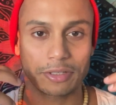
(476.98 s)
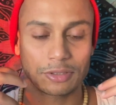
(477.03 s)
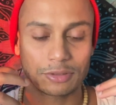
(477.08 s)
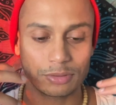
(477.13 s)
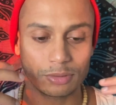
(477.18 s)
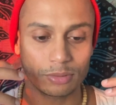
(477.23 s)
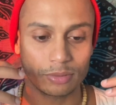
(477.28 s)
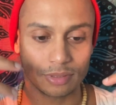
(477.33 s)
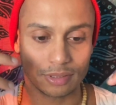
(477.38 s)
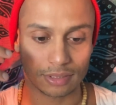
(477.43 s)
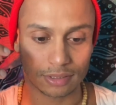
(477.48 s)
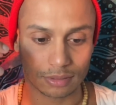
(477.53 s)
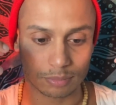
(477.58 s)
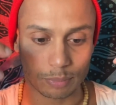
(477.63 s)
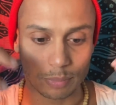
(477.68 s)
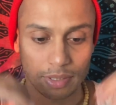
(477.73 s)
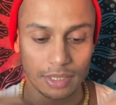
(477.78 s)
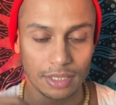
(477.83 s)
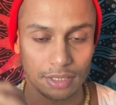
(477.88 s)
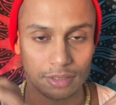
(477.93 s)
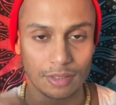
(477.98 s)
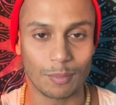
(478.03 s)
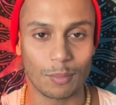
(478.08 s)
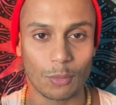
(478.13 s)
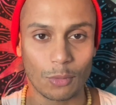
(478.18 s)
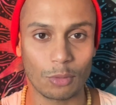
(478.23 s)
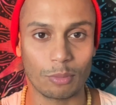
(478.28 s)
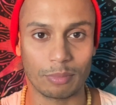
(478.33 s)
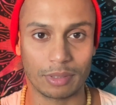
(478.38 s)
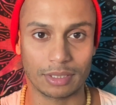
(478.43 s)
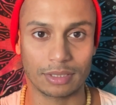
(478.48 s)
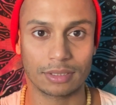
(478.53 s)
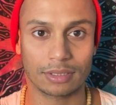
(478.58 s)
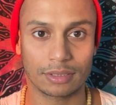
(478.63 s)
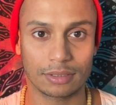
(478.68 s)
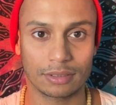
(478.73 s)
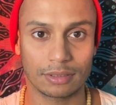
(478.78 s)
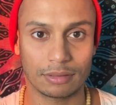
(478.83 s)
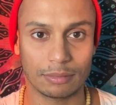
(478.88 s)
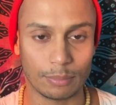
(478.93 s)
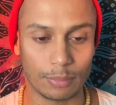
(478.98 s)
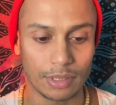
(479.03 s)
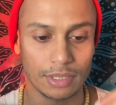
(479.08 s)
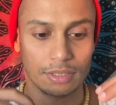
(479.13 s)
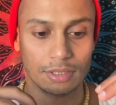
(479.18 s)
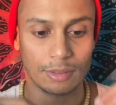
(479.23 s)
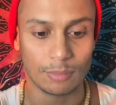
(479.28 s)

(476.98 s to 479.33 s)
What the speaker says: to do is be in the moment. Be in the